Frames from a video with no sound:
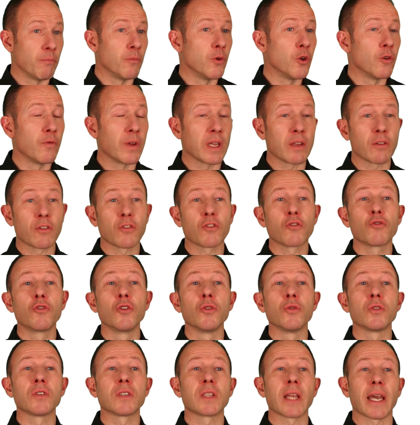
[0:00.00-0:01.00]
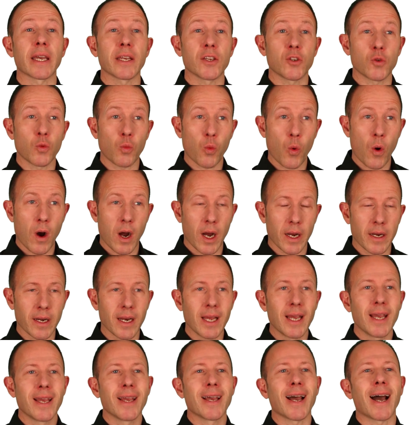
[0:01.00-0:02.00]
moving through stage
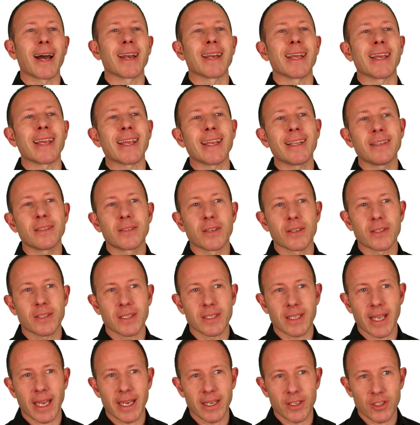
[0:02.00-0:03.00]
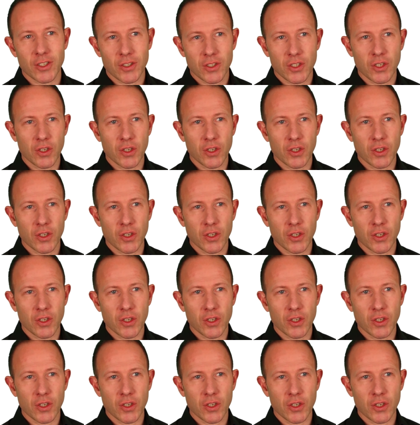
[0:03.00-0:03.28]
one and into stage